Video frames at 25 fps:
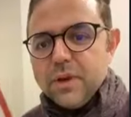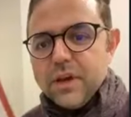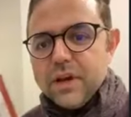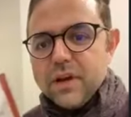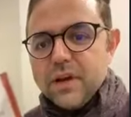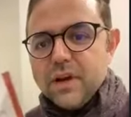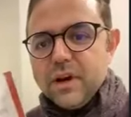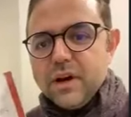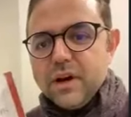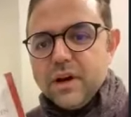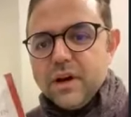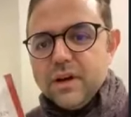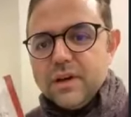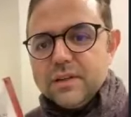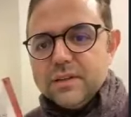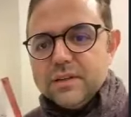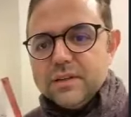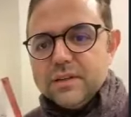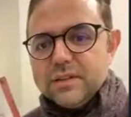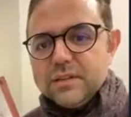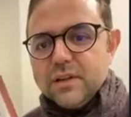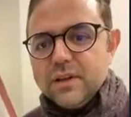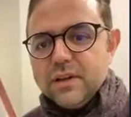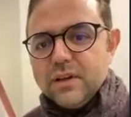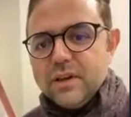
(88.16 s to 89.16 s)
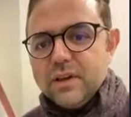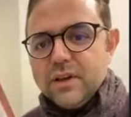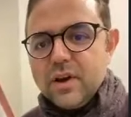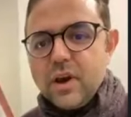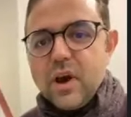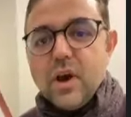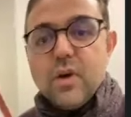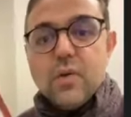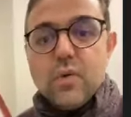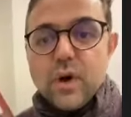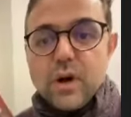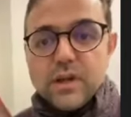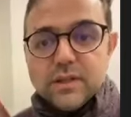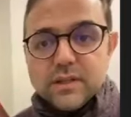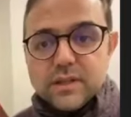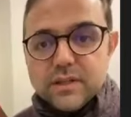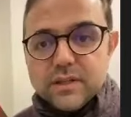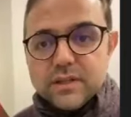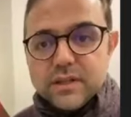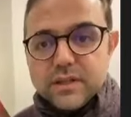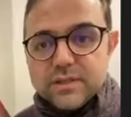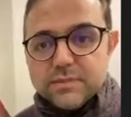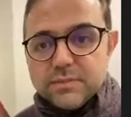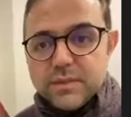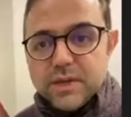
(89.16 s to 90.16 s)
because I
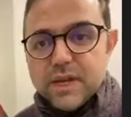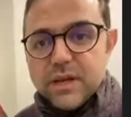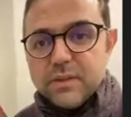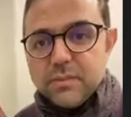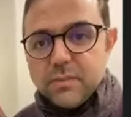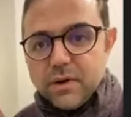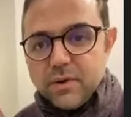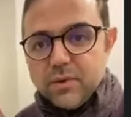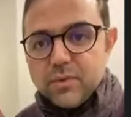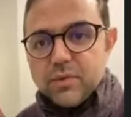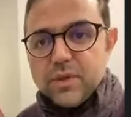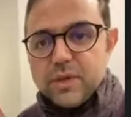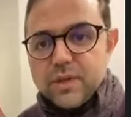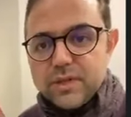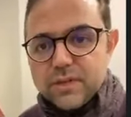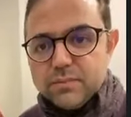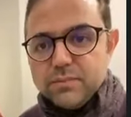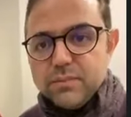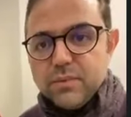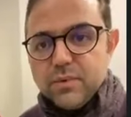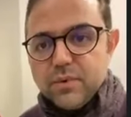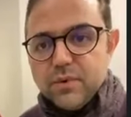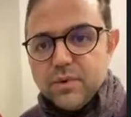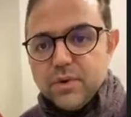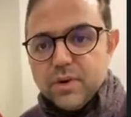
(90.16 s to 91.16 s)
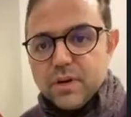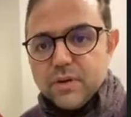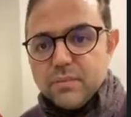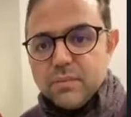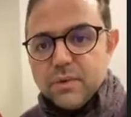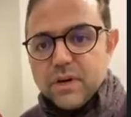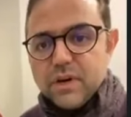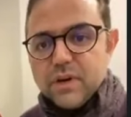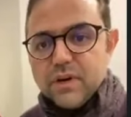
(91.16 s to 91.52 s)
wanted to speak about this book